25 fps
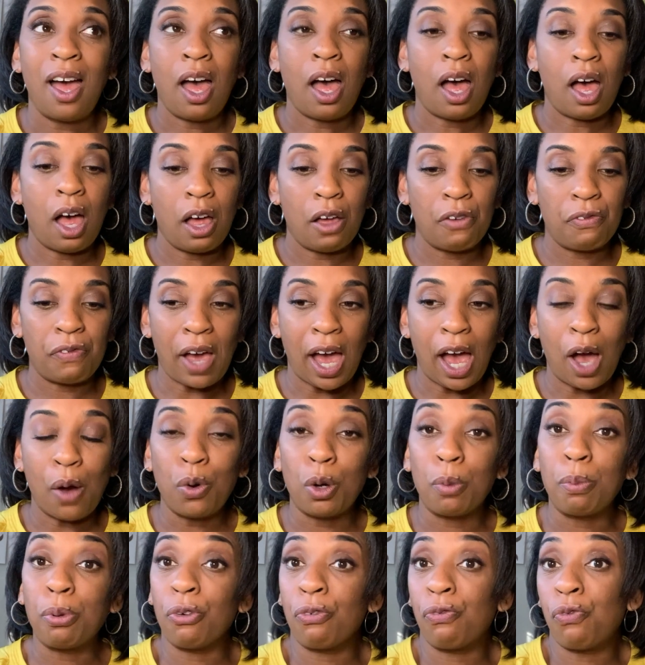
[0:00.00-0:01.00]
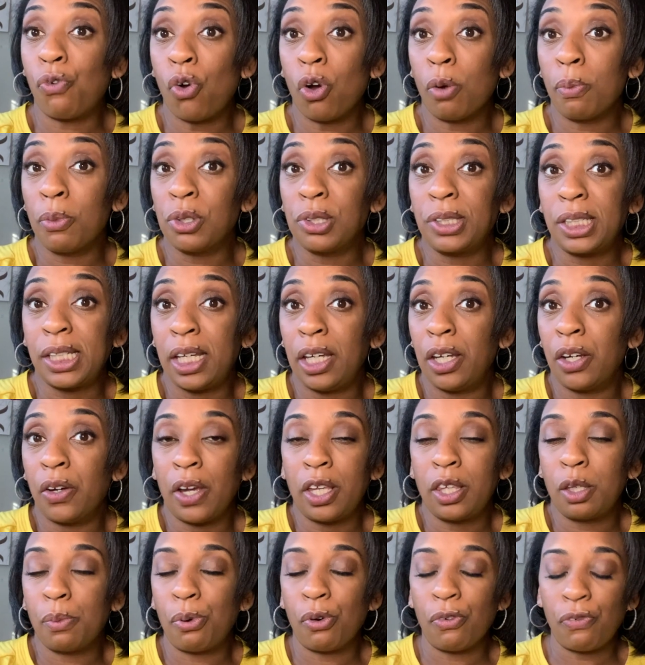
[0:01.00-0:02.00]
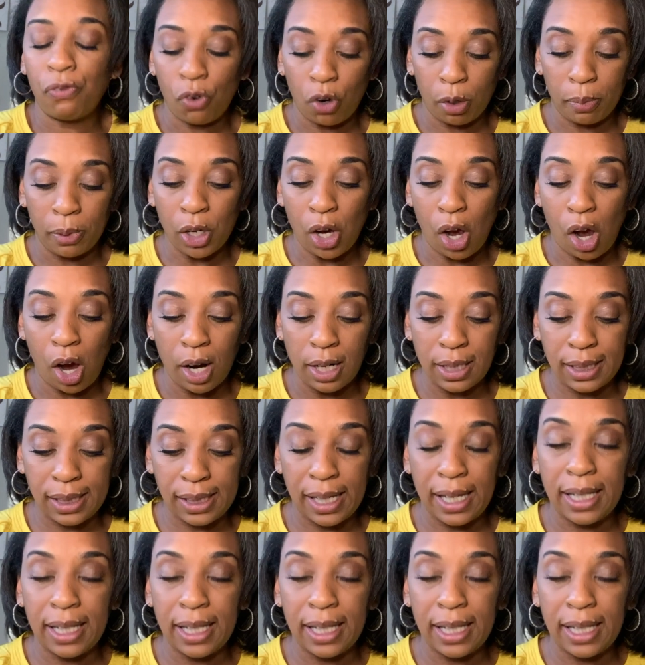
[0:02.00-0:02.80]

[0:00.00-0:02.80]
of our performers here in the performing arts.